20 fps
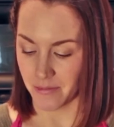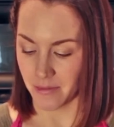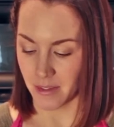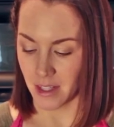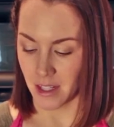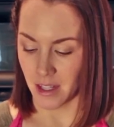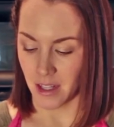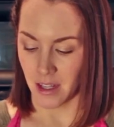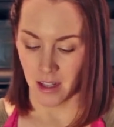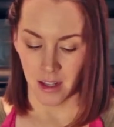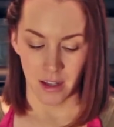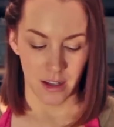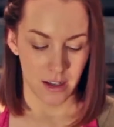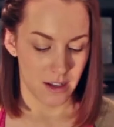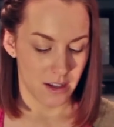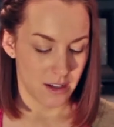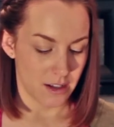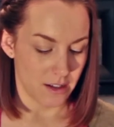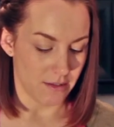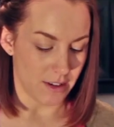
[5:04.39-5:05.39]
All
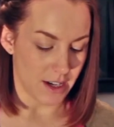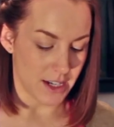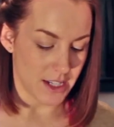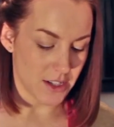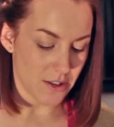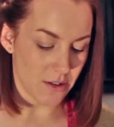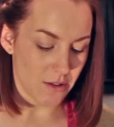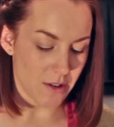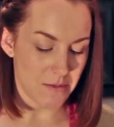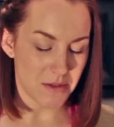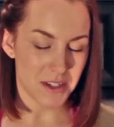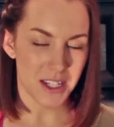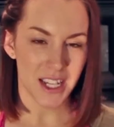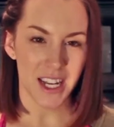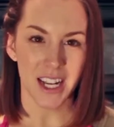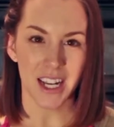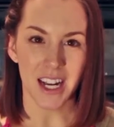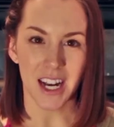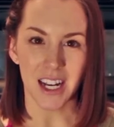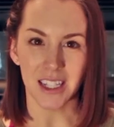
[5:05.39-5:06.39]
right, so I'm just
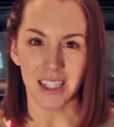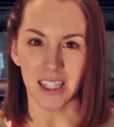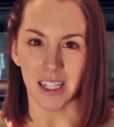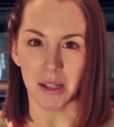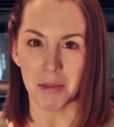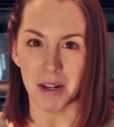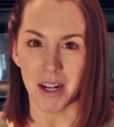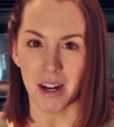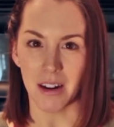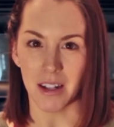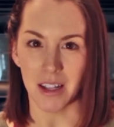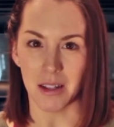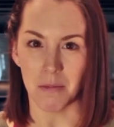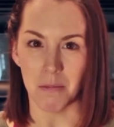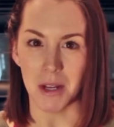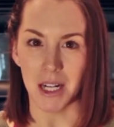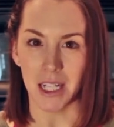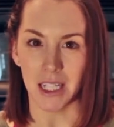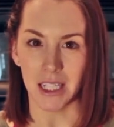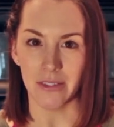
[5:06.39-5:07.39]
gonna cut a little bit out of the
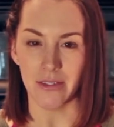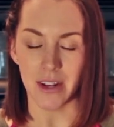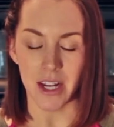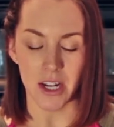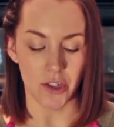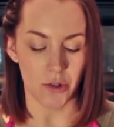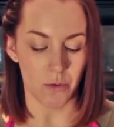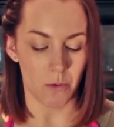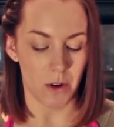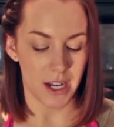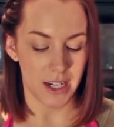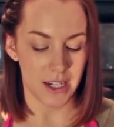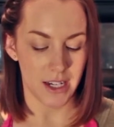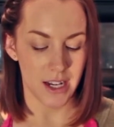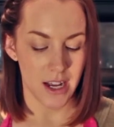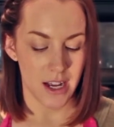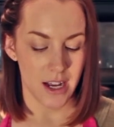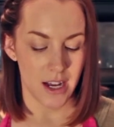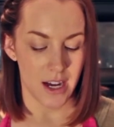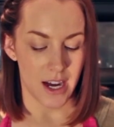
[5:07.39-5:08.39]
middle of each one.
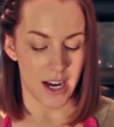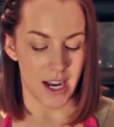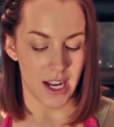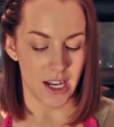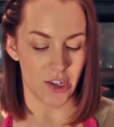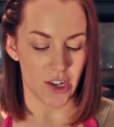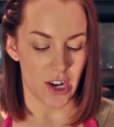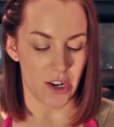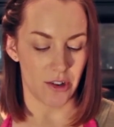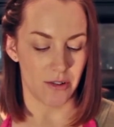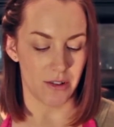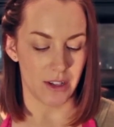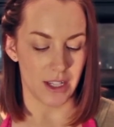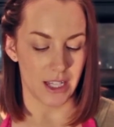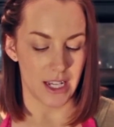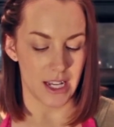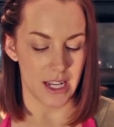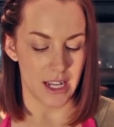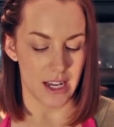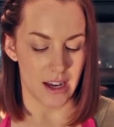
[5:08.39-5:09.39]
I
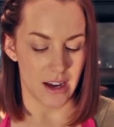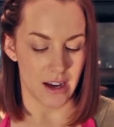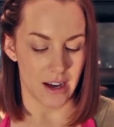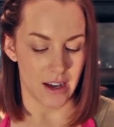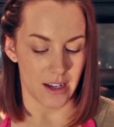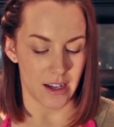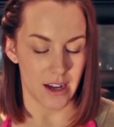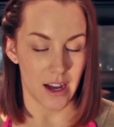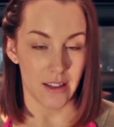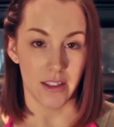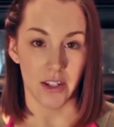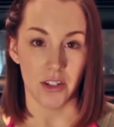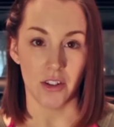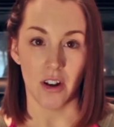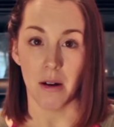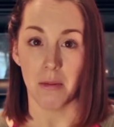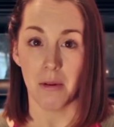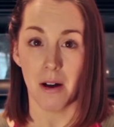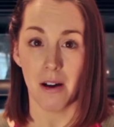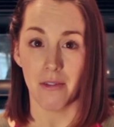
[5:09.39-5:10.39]
generally cut the
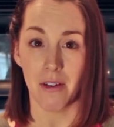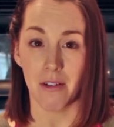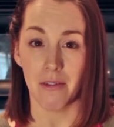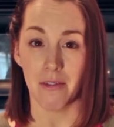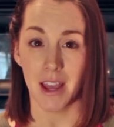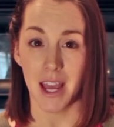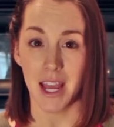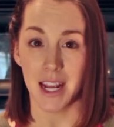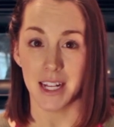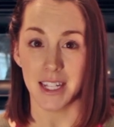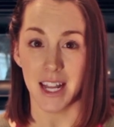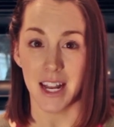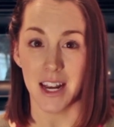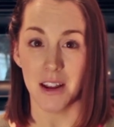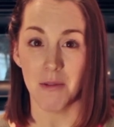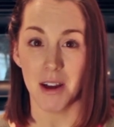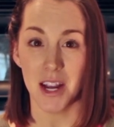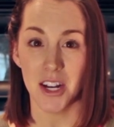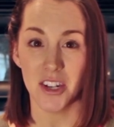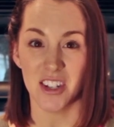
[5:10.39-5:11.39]
top off of cakes
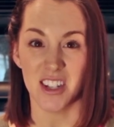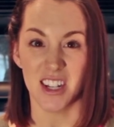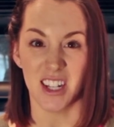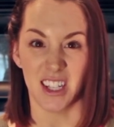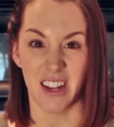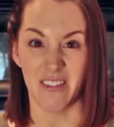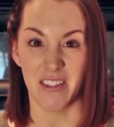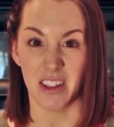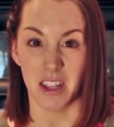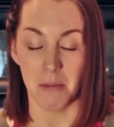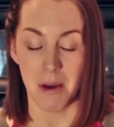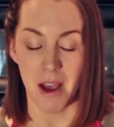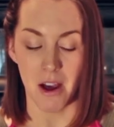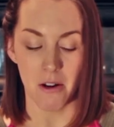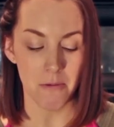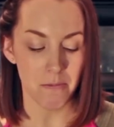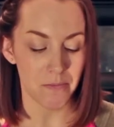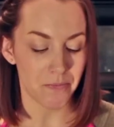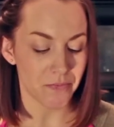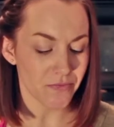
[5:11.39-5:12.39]
anyway, just to level them
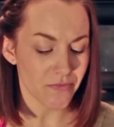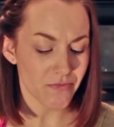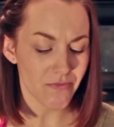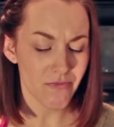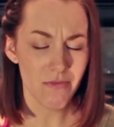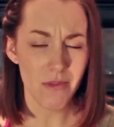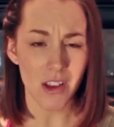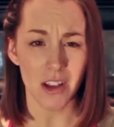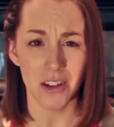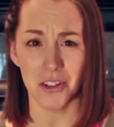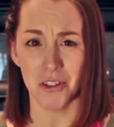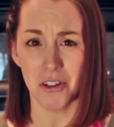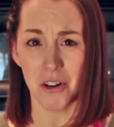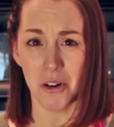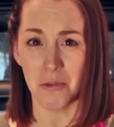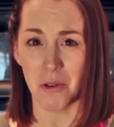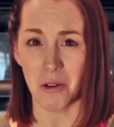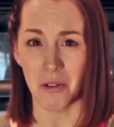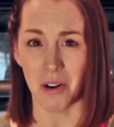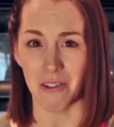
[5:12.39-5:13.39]
out, so
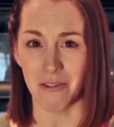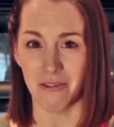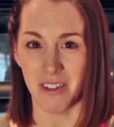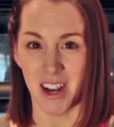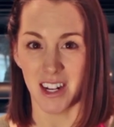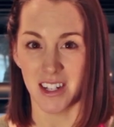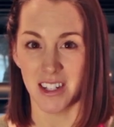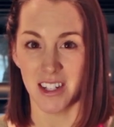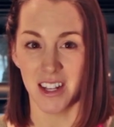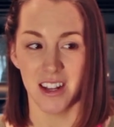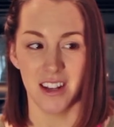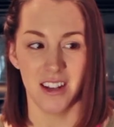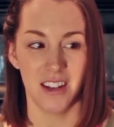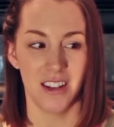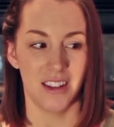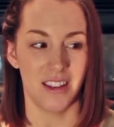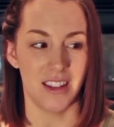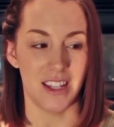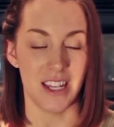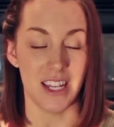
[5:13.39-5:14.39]
it won't affect
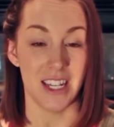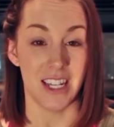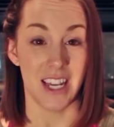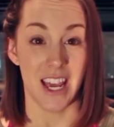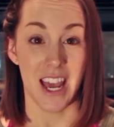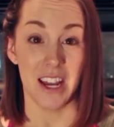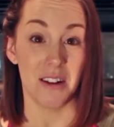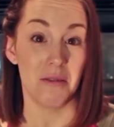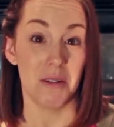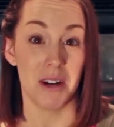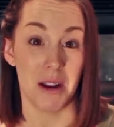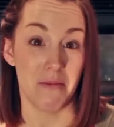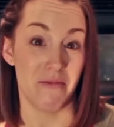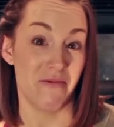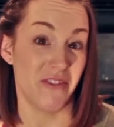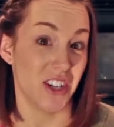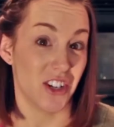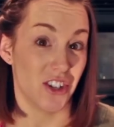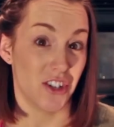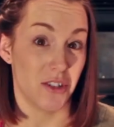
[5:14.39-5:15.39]
the cake when I'm
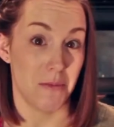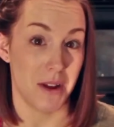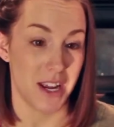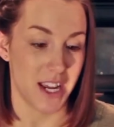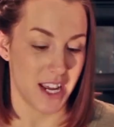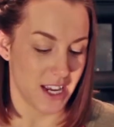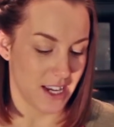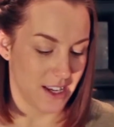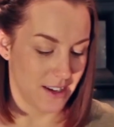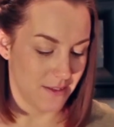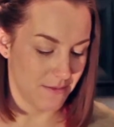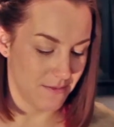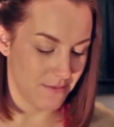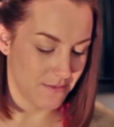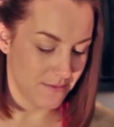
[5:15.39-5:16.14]
finished making it.